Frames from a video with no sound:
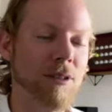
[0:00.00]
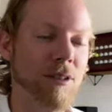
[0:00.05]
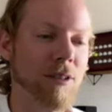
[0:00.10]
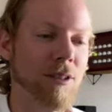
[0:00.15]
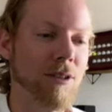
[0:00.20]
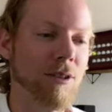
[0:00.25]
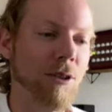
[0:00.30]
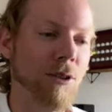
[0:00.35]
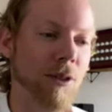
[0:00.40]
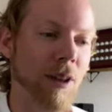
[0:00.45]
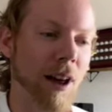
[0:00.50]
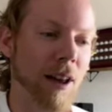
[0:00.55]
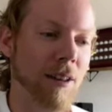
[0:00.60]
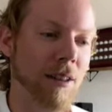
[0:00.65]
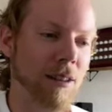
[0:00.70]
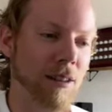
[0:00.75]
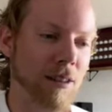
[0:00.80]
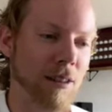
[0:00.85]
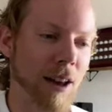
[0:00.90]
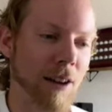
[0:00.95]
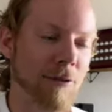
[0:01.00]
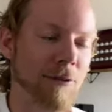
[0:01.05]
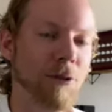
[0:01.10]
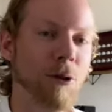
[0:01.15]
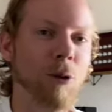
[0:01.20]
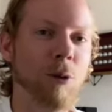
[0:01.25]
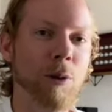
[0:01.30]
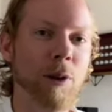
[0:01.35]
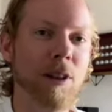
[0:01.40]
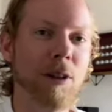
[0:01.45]
You know, that
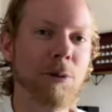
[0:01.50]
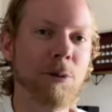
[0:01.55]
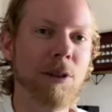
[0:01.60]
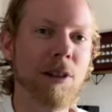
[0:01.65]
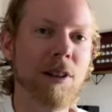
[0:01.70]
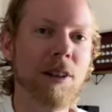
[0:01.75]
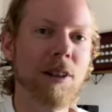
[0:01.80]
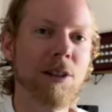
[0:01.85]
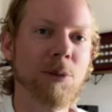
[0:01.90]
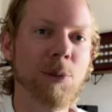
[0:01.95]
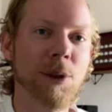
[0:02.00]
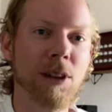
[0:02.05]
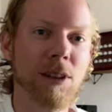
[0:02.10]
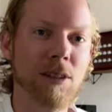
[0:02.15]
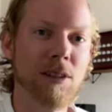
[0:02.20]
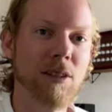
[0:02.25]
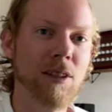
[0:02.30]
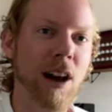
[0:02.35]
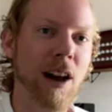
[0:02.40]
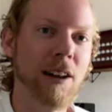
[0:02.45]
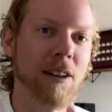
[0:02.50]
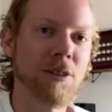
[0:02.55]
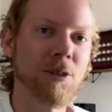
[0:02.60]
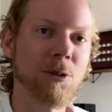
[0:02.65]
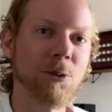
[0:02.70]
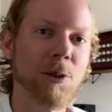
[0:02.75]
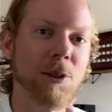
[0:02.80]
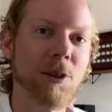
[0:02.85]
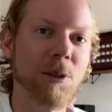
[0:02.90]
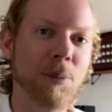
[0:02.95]
foreword, it really gets me excited to
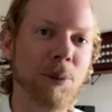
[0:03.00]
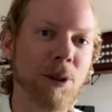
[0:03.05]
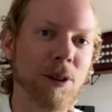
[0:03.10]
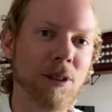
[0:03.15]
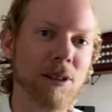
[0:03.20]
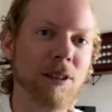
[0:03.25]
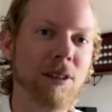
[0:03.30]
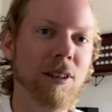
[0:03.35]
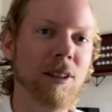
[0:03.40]
read the book.